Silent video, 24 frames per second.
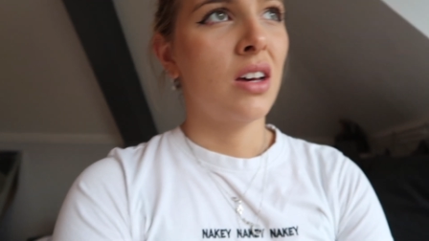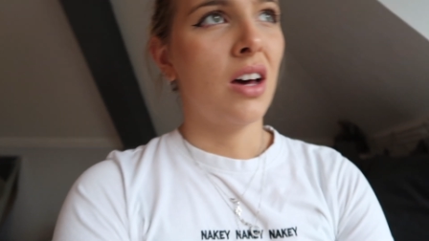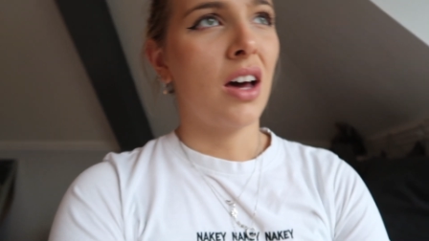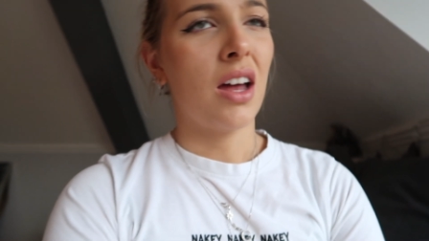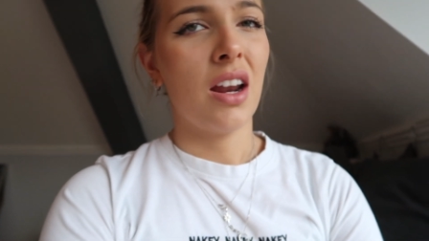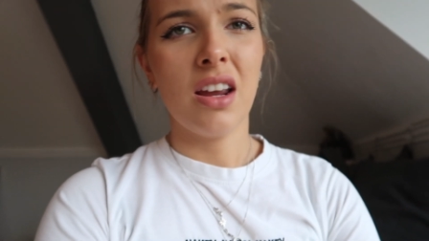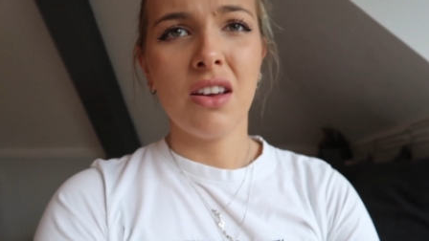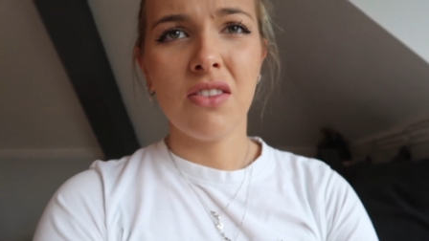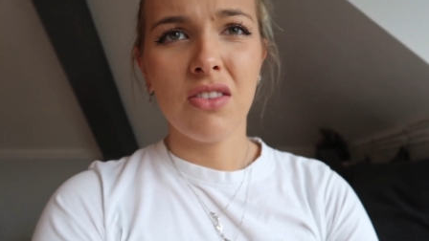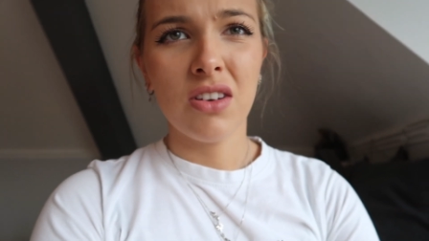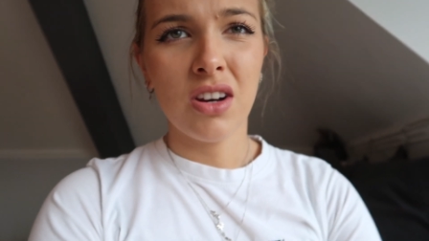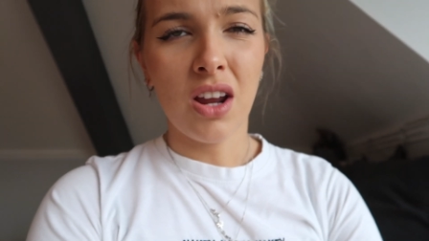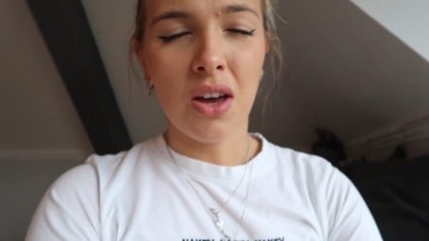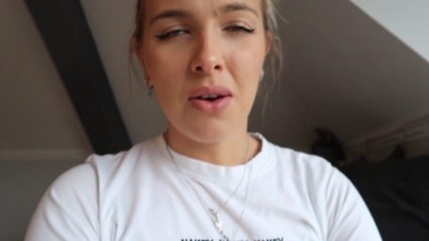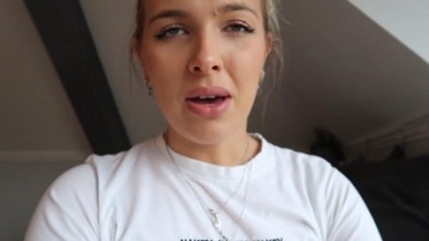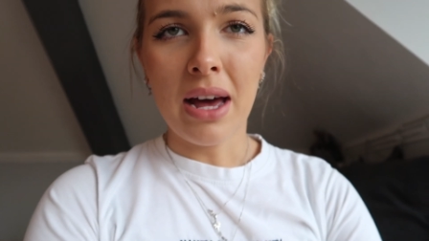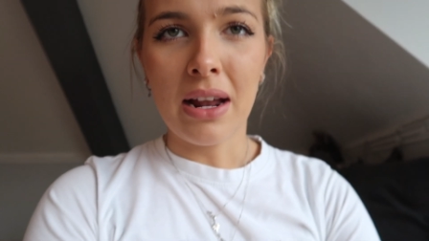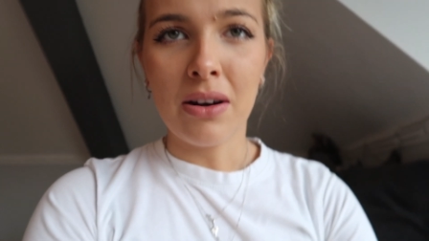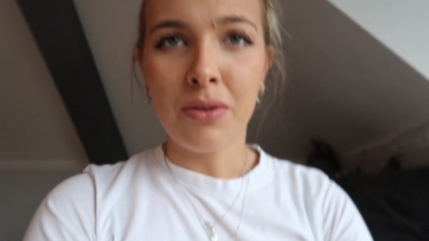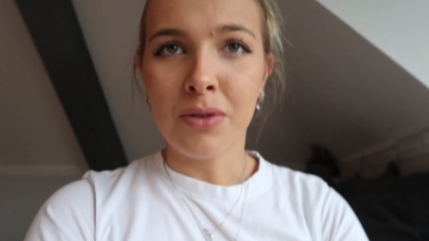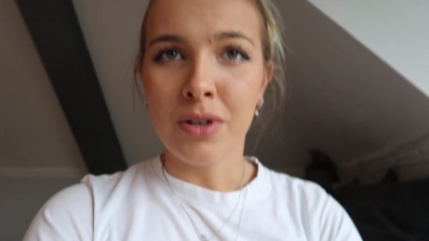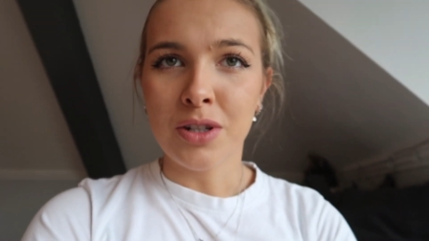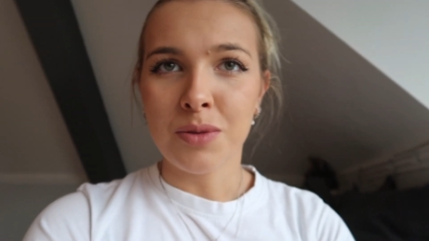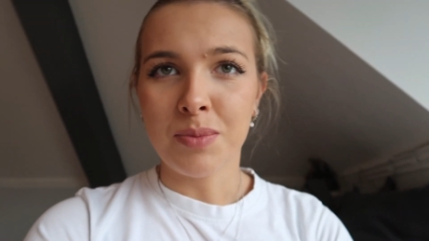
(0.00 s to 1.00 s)
I don't even know
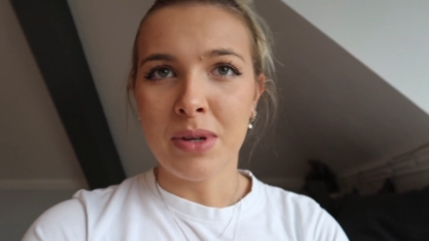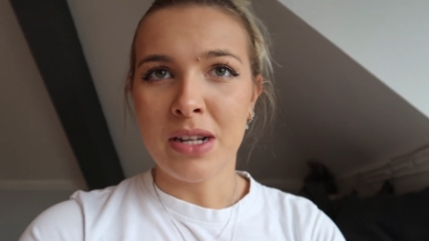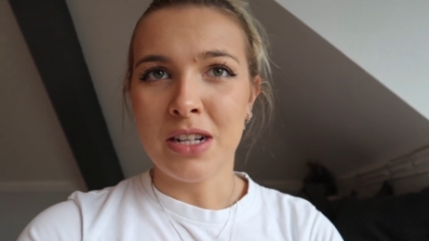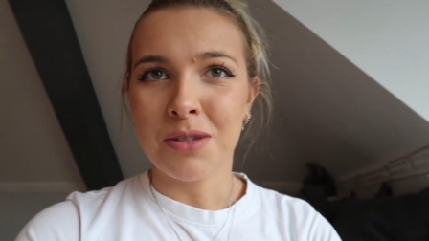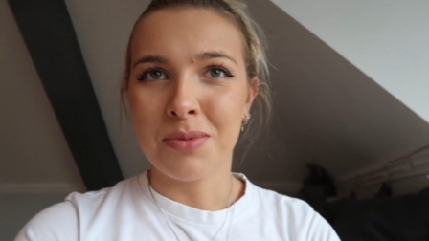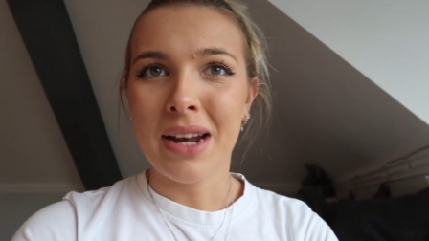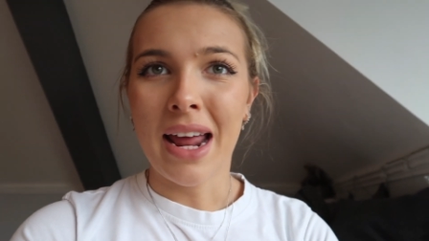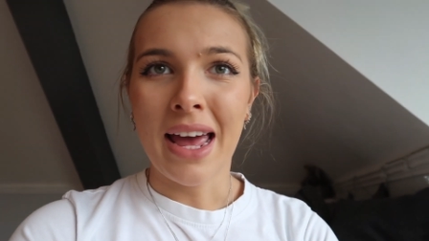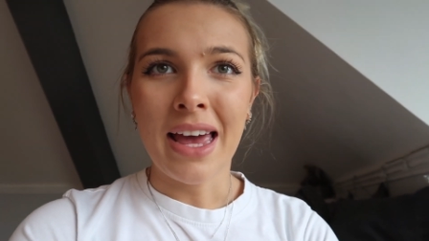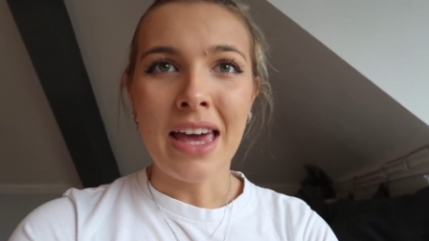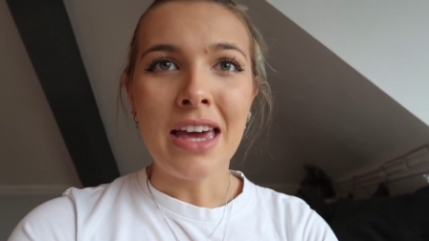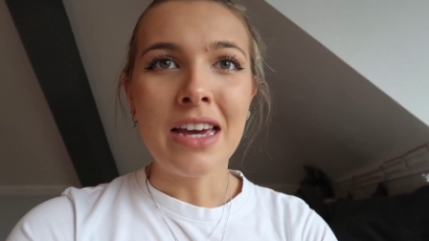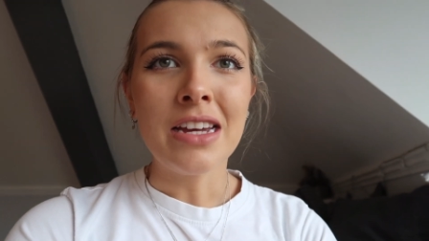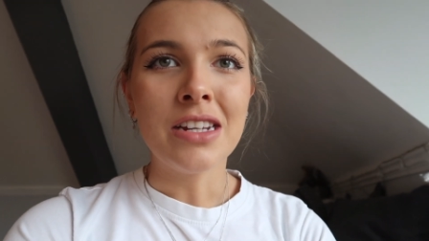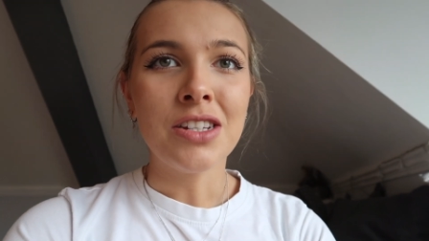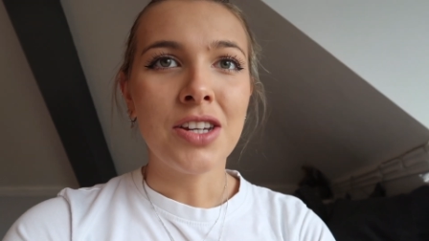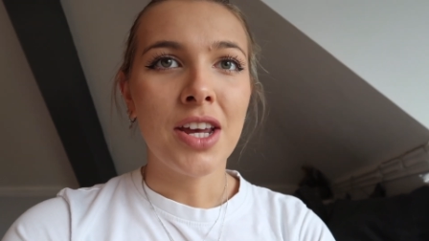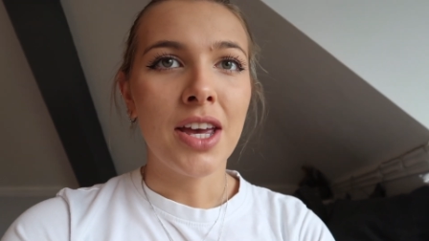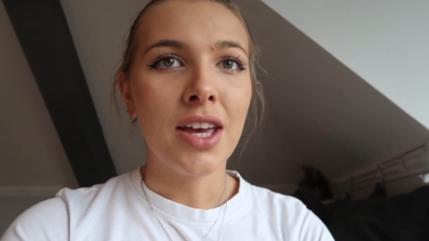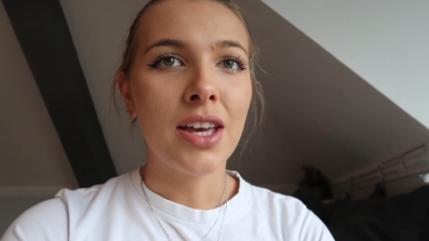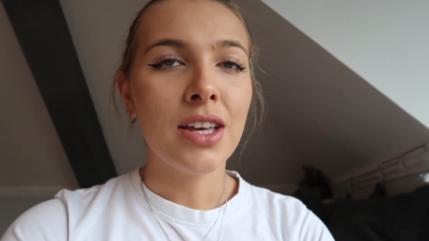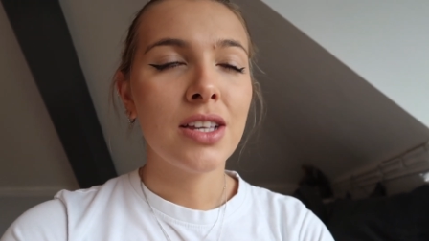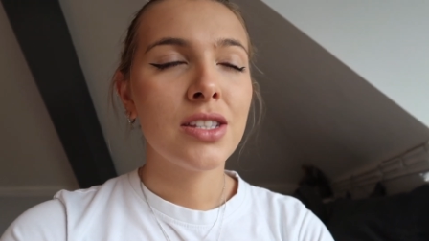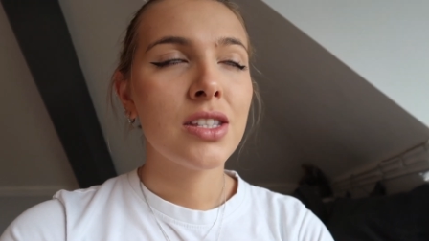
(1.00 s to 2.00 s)
how long it's been
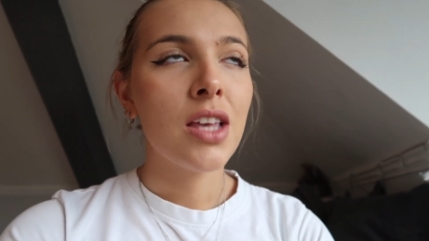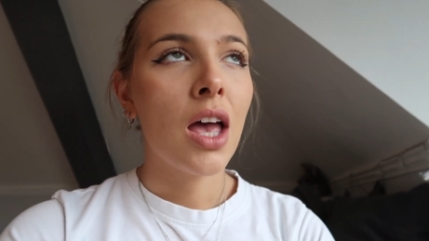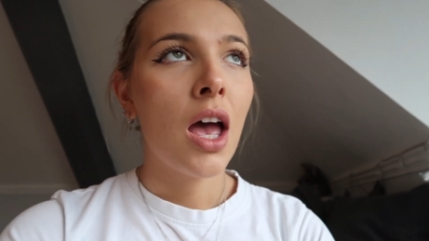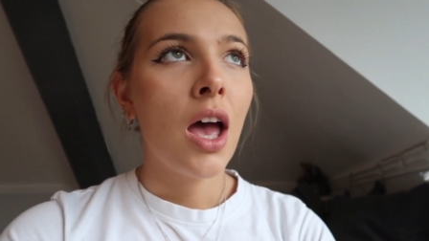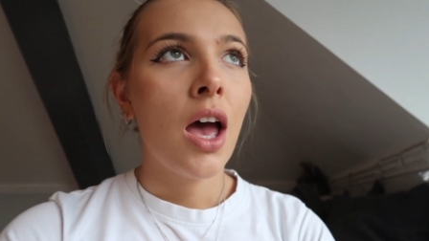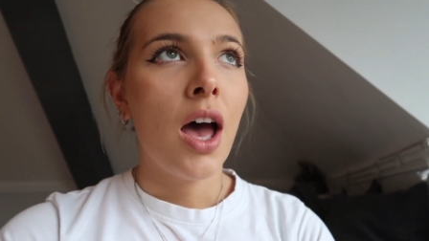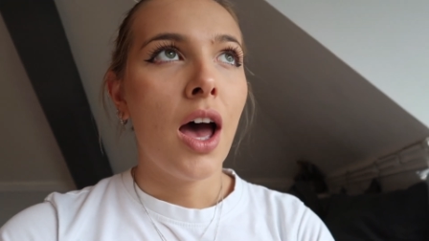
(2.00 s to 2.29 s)
ages.